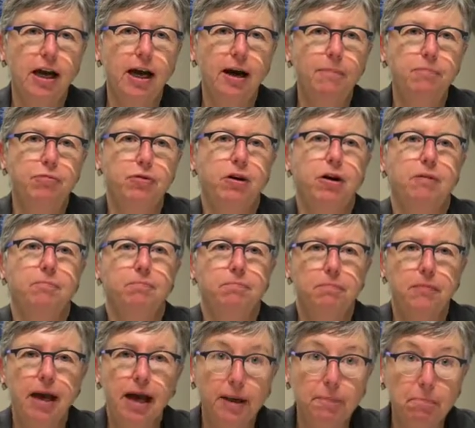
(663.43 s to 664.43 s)
ARPA
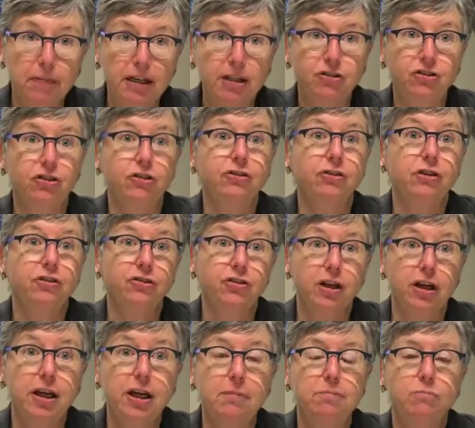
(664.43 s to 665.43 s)
administers the
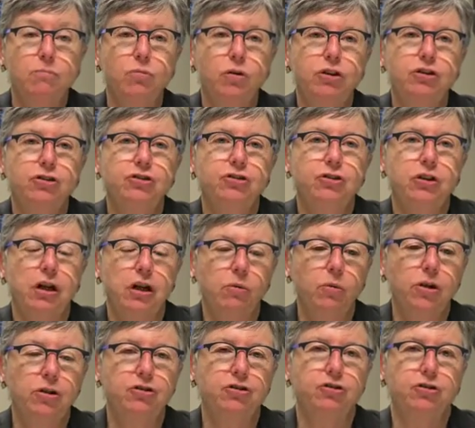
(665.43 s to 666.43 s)
scheme,
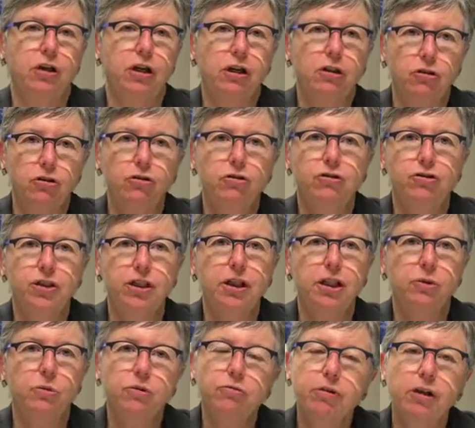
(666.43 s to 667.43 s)
which includes
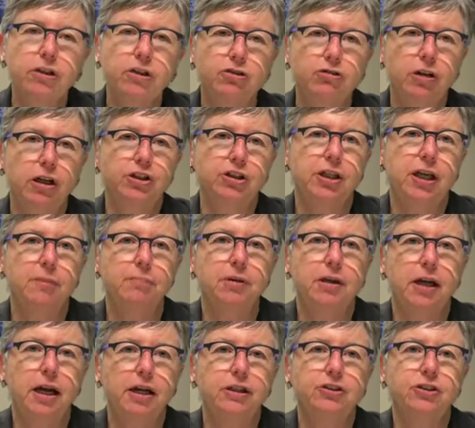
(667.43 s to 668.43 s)
dealing with registration
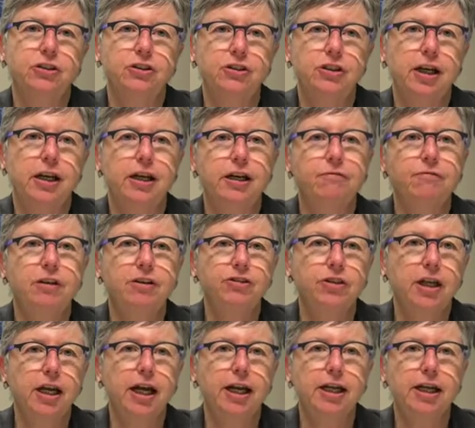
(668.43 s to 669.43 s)
applications and
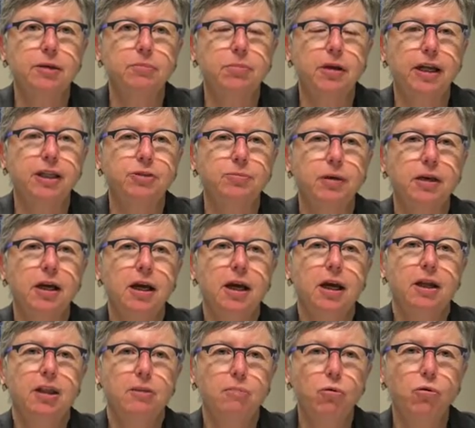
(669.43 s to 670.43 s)
investigating complaints, but
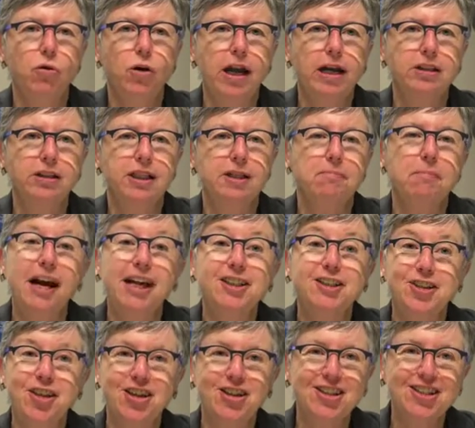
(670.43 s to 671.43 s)
the board actually
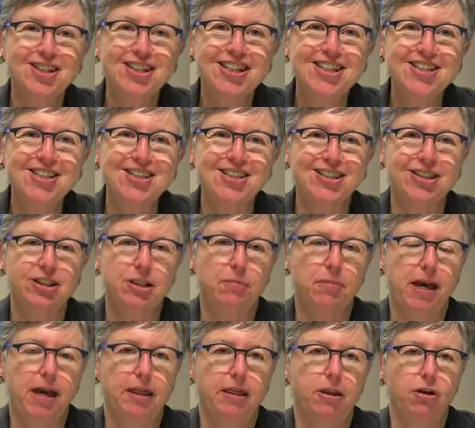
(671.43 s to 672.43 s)
makes the decisions
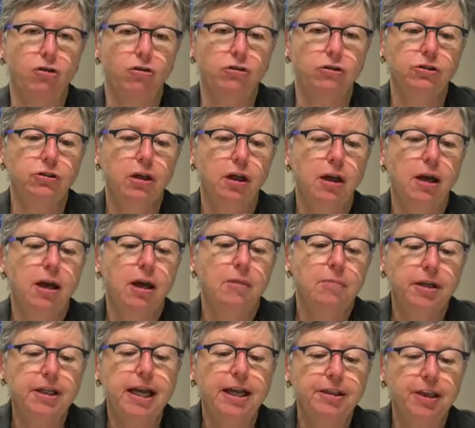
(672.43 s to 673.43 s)
about those.
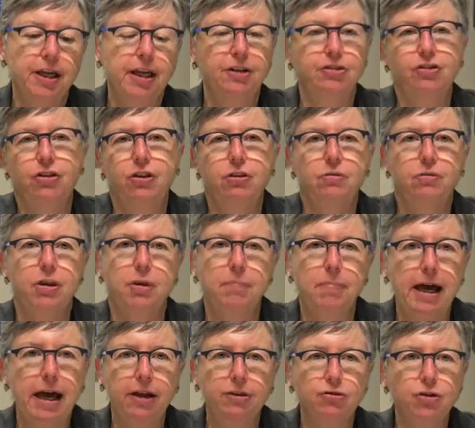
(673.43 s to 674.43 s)
But nonetheless, the
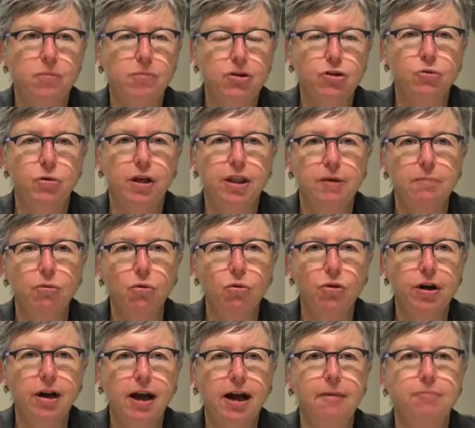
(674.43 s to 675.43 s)
boundary between the
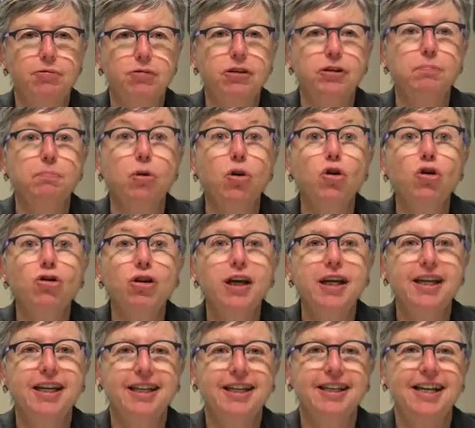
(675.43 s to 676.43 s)
board and ARPA is
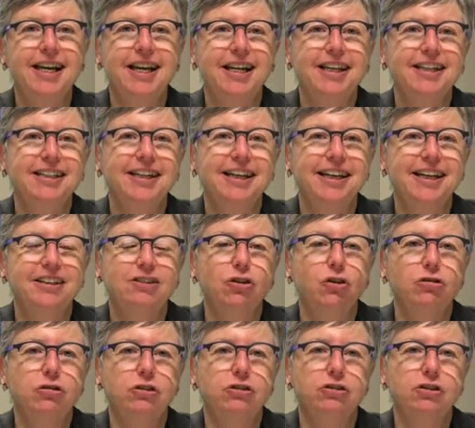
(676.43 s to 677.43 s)
blurry in
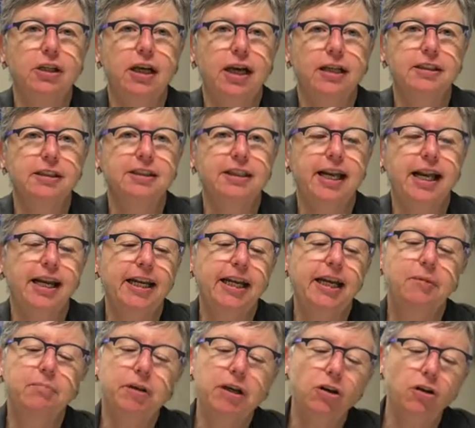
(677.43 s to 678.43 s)
doctors'
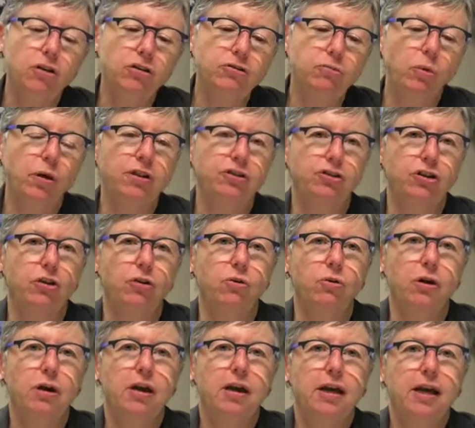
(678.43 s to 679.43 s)
understanding, and because we're
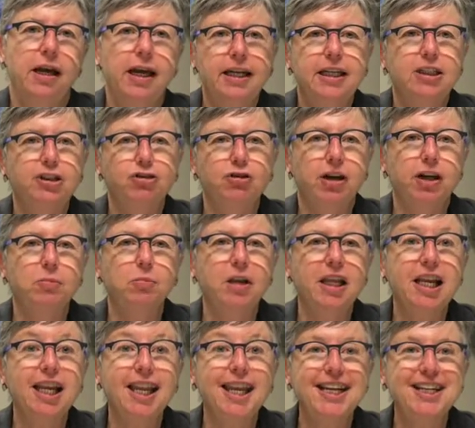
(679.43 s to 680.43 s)
so
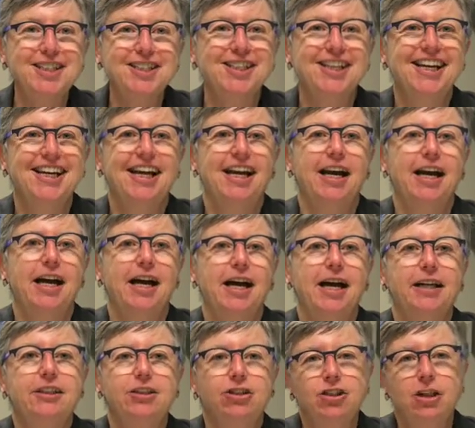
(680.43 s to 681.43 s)
inextricably linked,
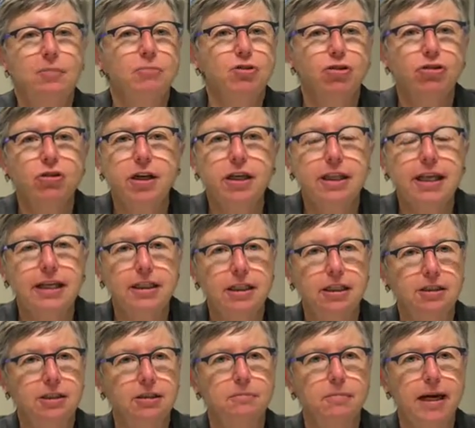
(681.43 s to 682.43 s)
to some degree that
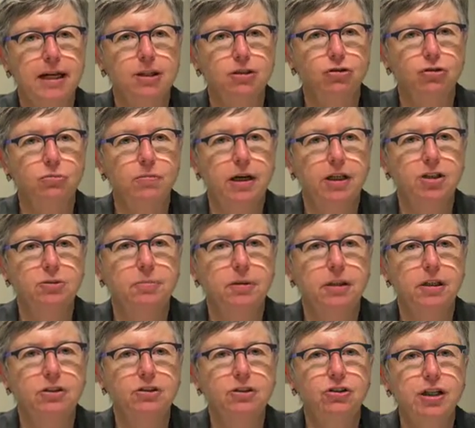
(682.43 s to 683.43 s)
doesn't matter too much.
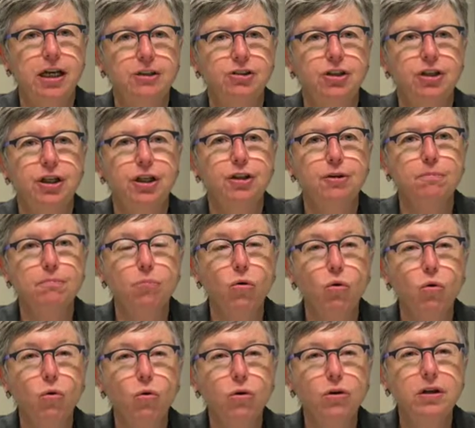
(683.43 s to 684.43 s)
But this is actually the
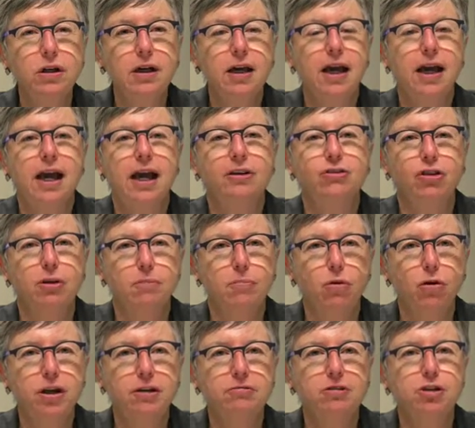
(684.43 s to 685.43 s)
board as the
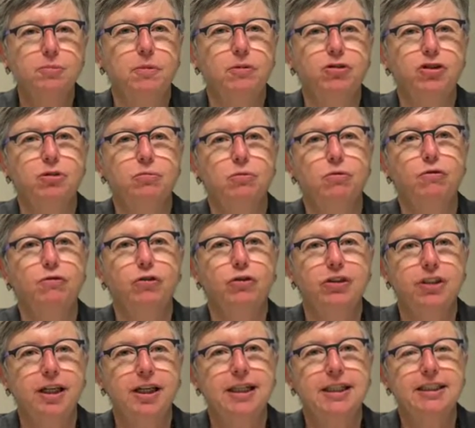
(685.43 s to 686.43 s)
body responsible for
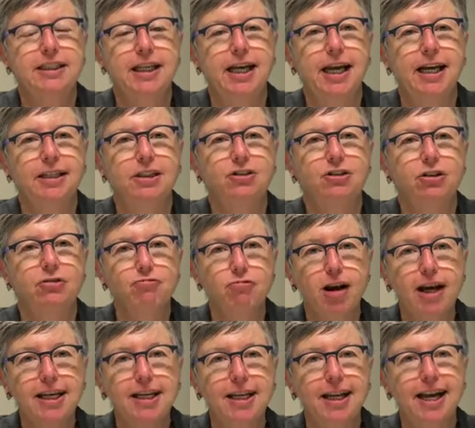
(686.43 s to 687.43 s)
setting standards and
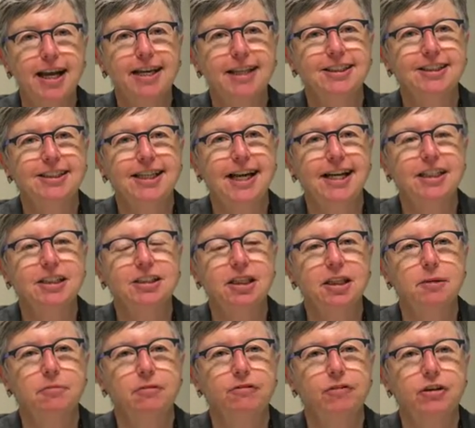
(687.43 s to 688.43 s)
regulating standards
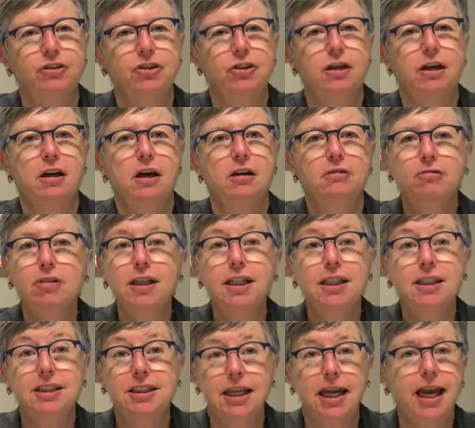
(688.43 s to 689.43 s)
in the profession,
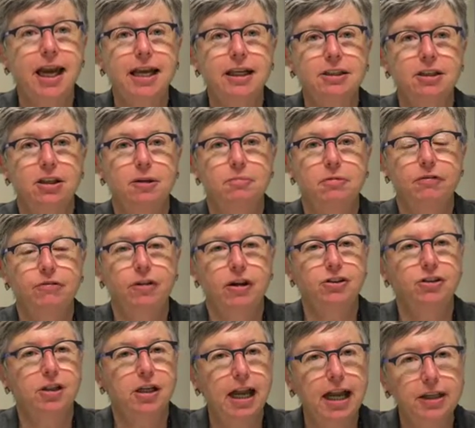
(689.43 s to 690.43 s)
really saying to the
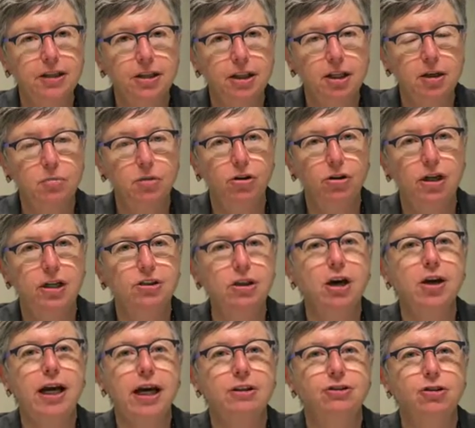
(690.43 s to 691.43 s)
profession and to the community,
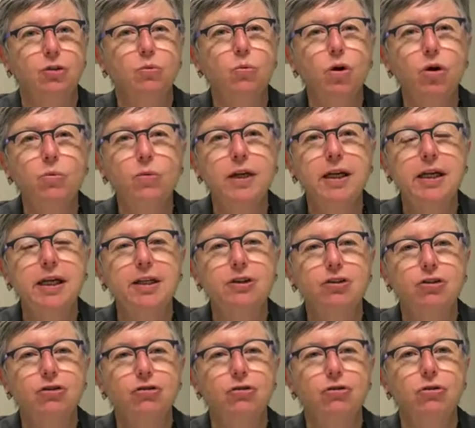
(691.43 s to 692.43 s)
okay, so what do we need
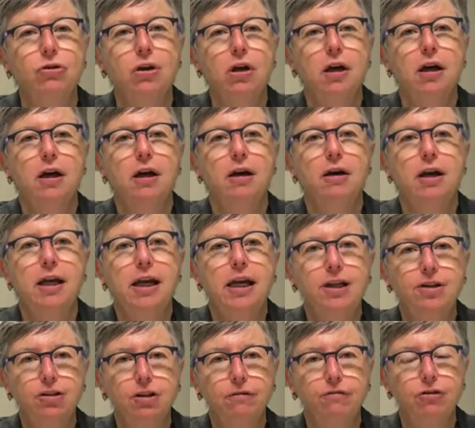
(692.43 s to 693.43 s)
to do
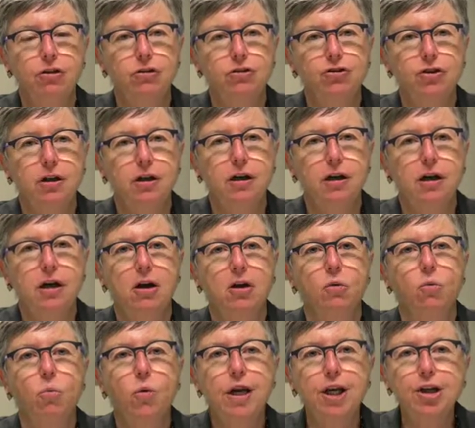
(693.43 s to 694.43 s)
into the future?
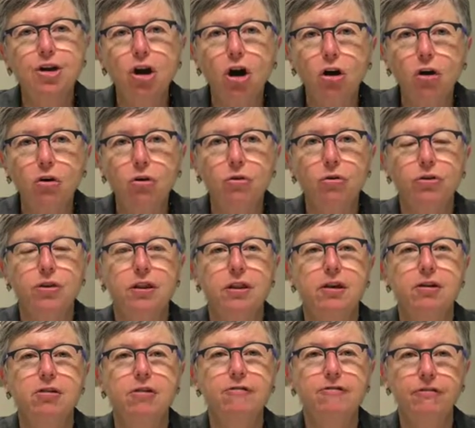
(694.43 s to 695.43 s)
We know that
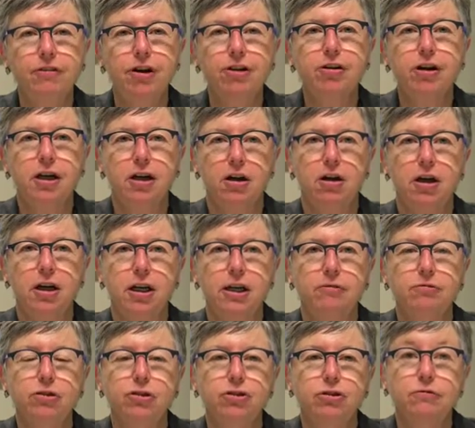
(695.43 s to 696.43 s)
there are very high
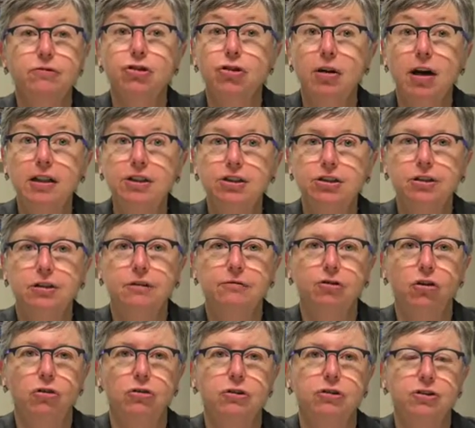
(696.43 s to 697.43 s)
levels of trust
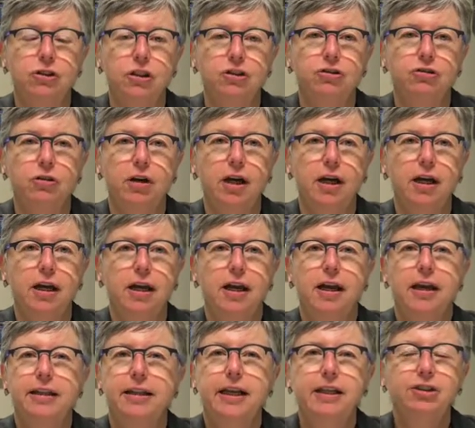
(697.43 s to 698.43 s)
of doctors in Australia.
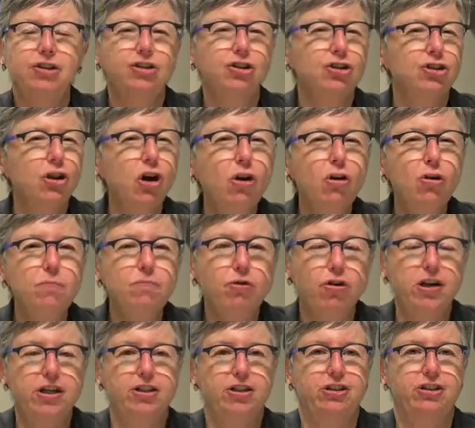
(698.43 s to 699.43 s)
That's so
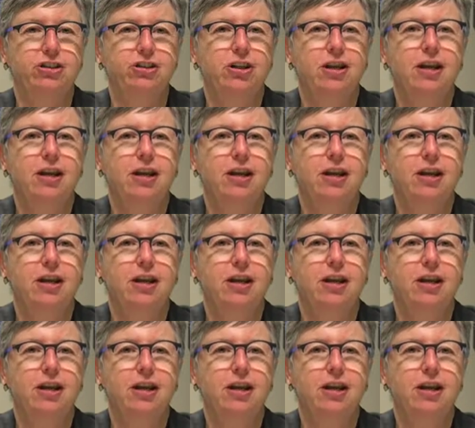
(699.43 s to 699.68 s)
precious.